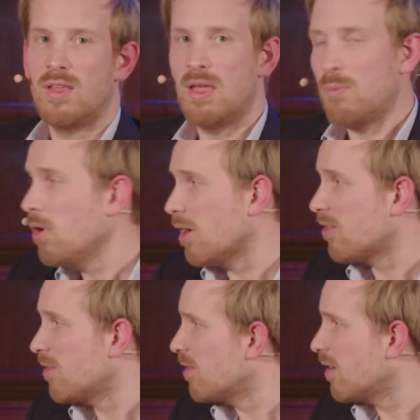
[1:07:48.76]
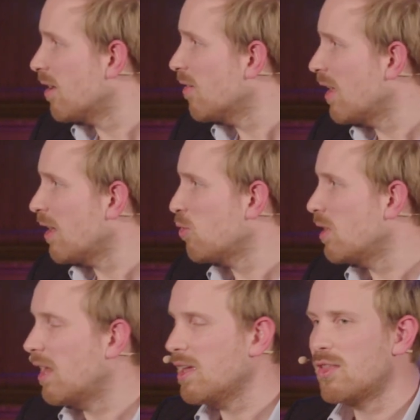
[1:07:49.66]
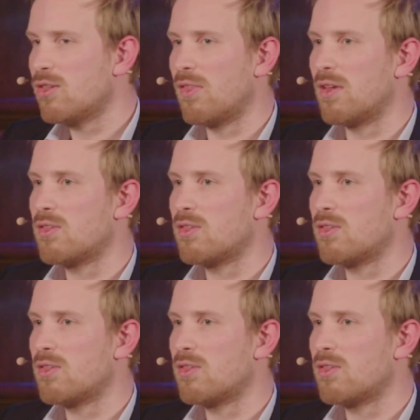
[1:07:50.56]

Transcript: it works. You know, they actually like each other.